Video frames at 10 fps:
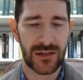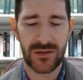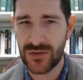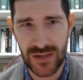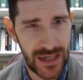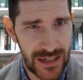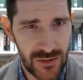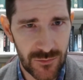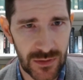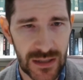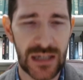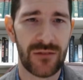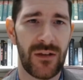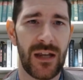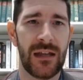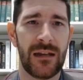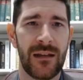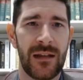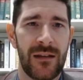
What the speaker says: You say you believe in